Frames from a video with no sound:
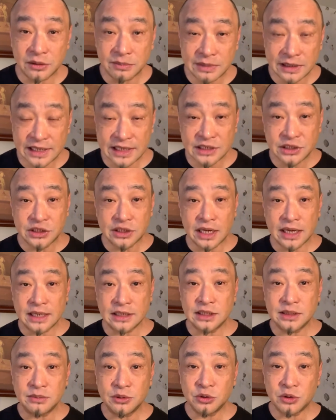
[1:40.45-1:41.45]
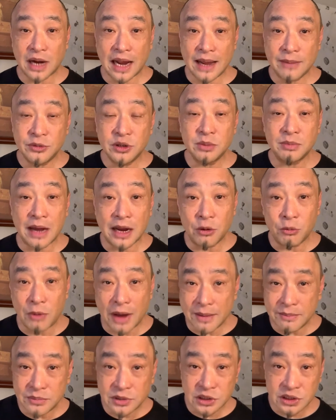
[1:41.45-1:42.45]
please subscribe to my
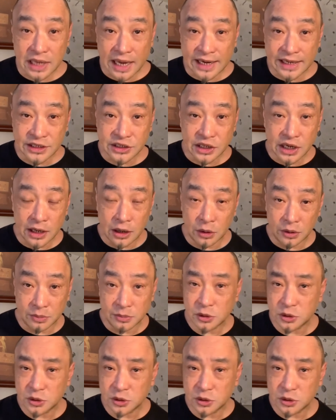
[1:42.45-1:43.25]
website or